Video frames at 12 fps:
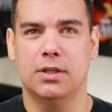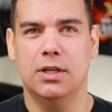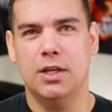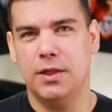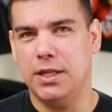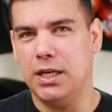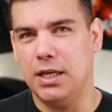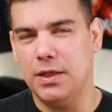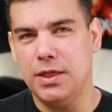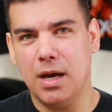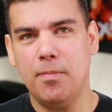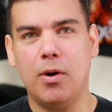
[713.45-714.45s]
The
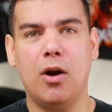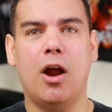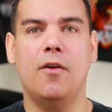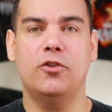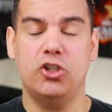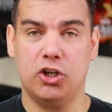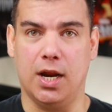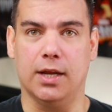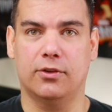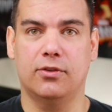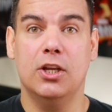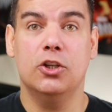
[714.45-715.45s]
number of chunks
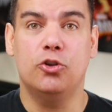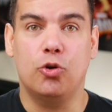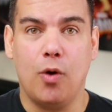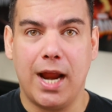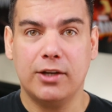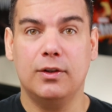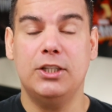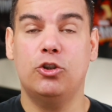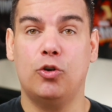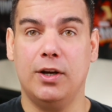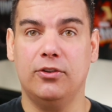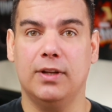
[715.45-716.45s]
directly
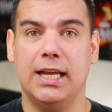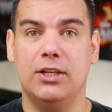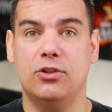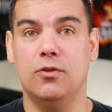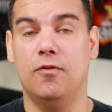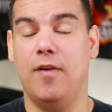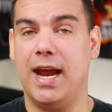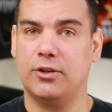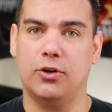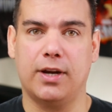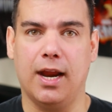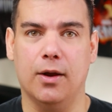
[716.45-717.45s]
translate to vector
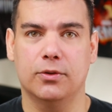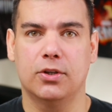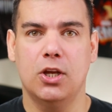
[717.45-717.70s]
count,